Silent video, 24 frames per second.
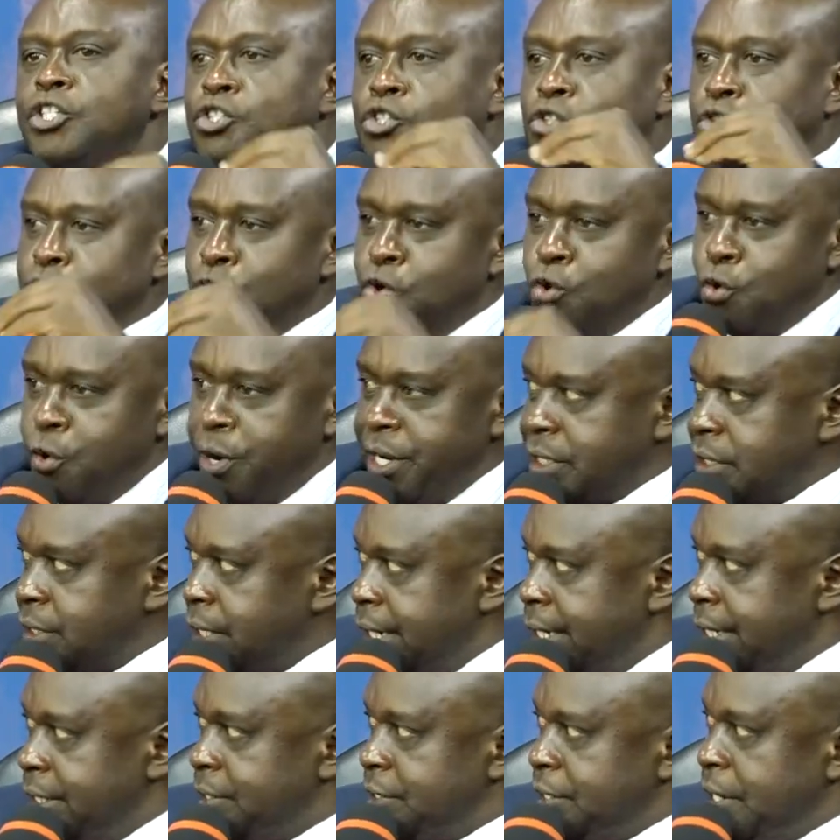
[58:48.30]
2 weeks
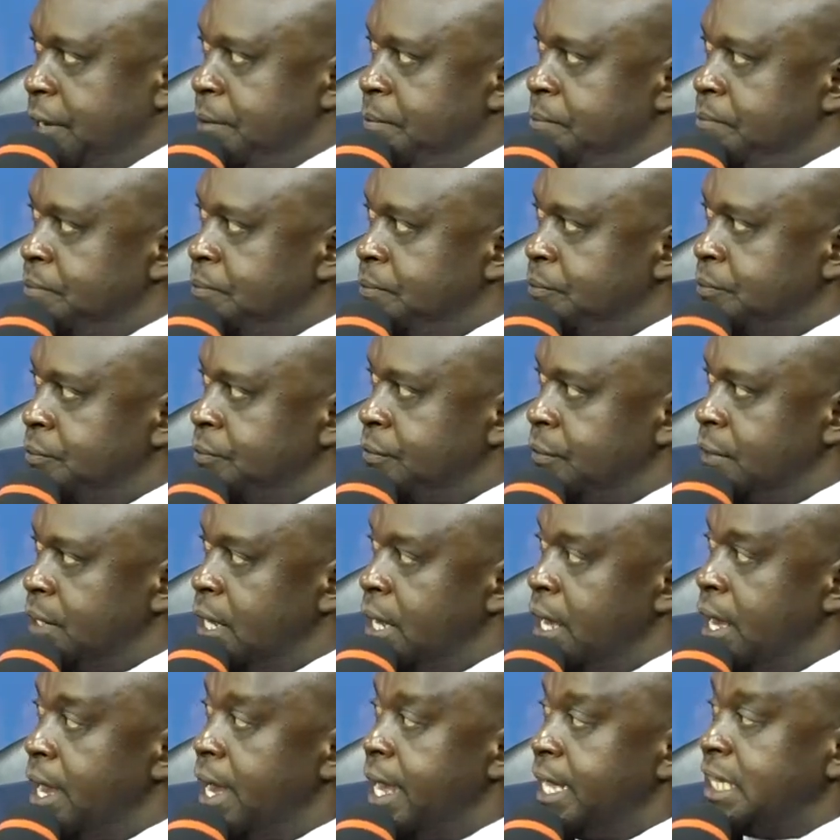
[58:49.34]
later,
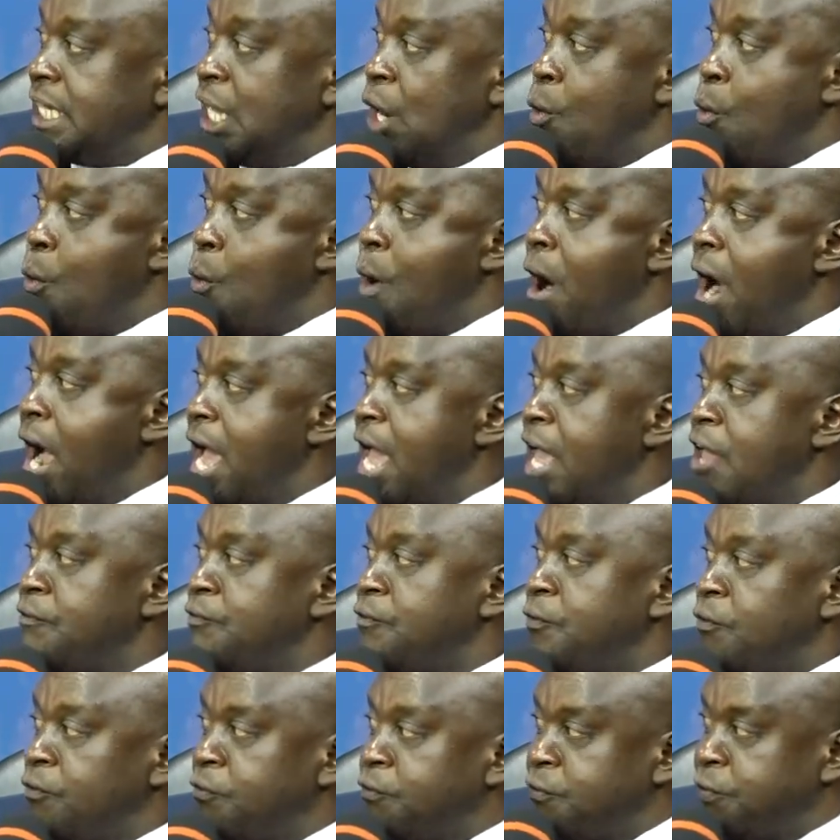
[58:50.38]
the
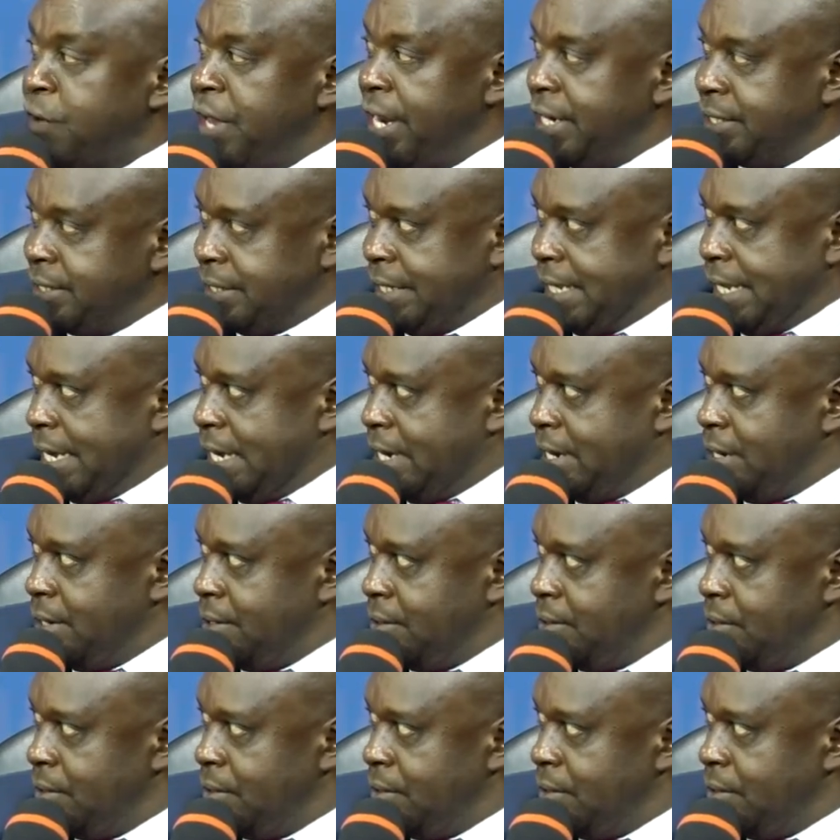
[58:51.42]
wife fell sick.